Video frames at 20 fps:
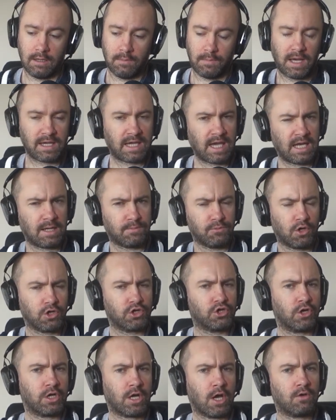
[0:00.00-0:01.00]
But again, I'm not
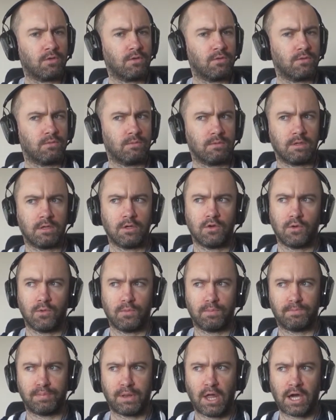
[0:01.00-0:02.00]
sure how, you know,
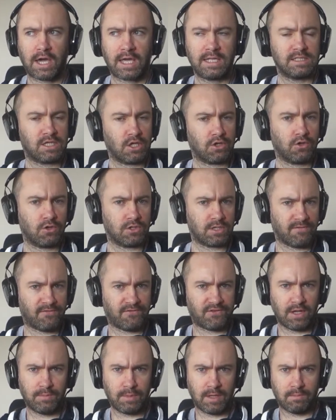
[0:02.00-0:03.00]
plugins that use a
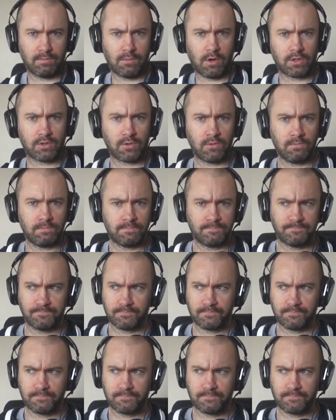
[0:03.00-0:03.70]
freemium model,